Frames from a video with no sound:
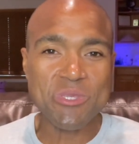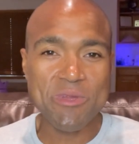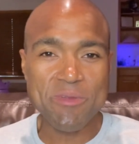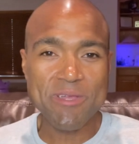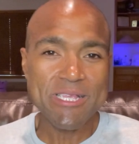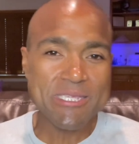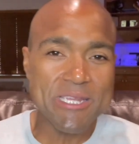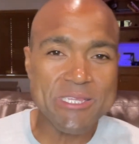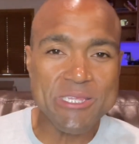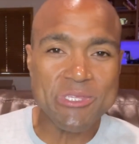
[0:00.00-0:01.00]
So anyway, let's
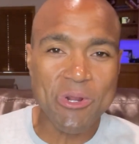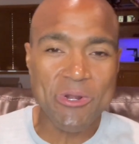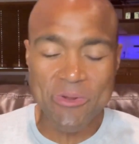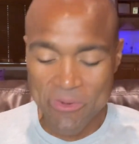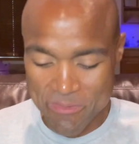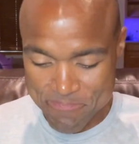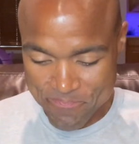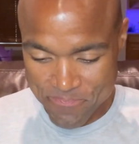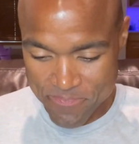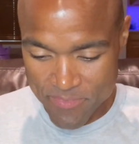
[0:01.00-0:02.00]
get into this article.
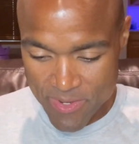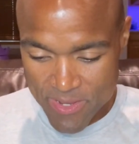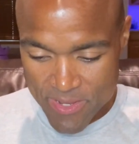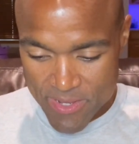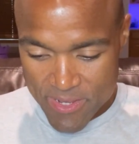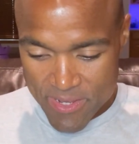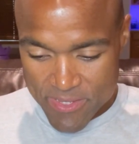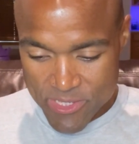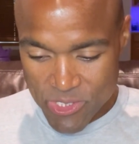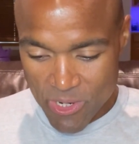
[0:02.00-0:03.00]

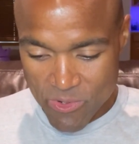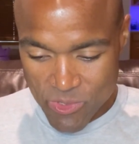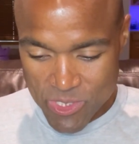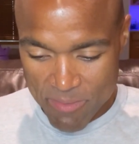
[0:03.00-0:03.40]
This article is